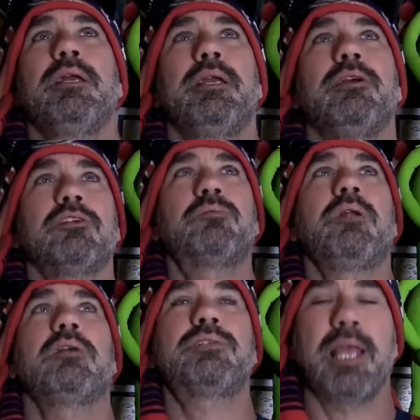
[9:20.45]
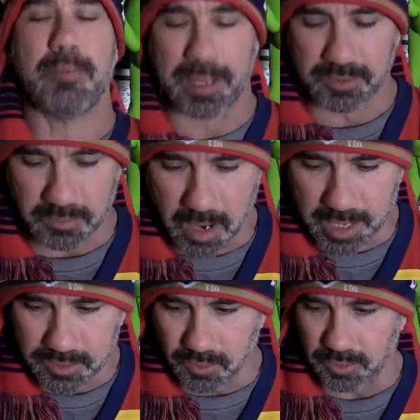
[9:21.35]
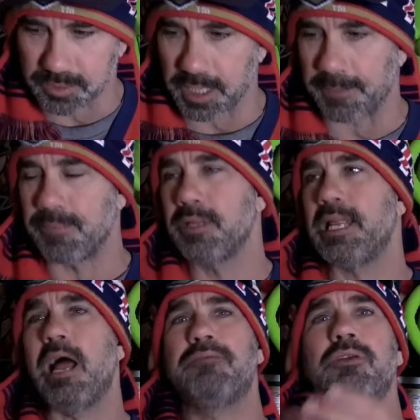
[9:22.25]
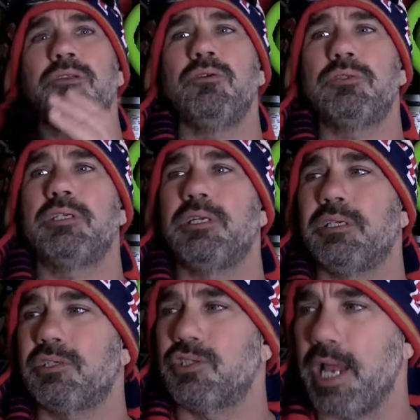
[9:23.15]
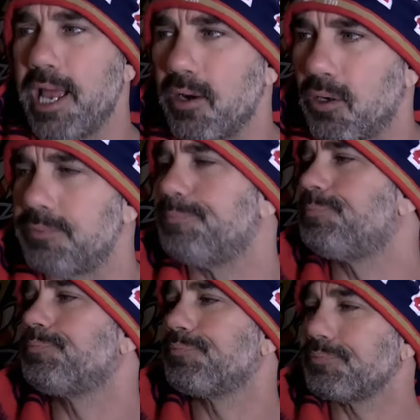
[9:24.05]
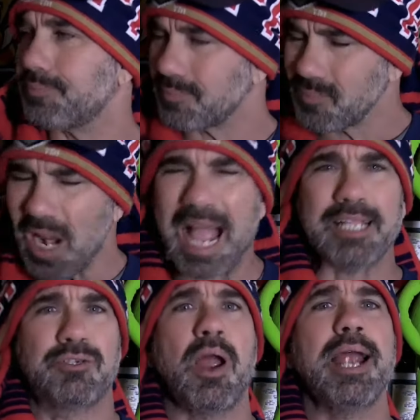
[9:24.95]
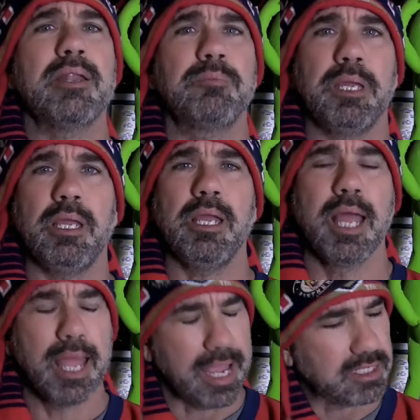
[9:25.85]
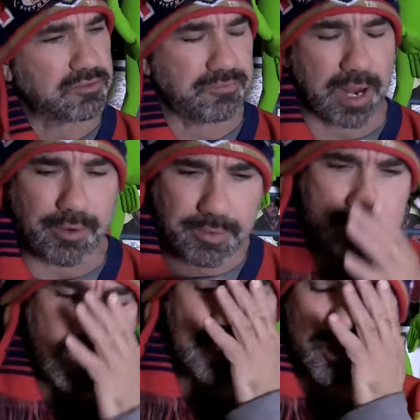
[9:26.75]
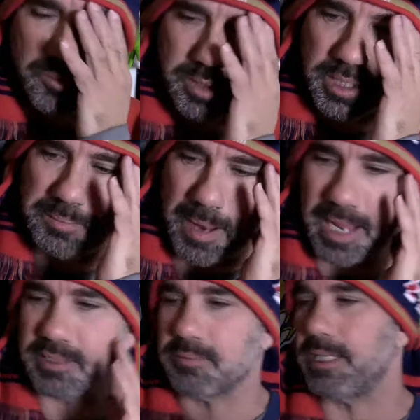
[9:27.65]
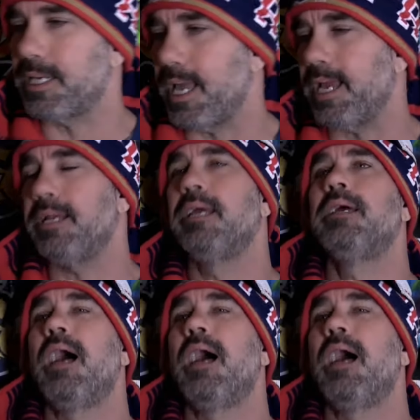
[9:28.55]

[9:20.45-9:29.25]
Here's what I'll say about the Montour thing. Now, if you're new to this channel, I try to be as fair as I humanly possibly can.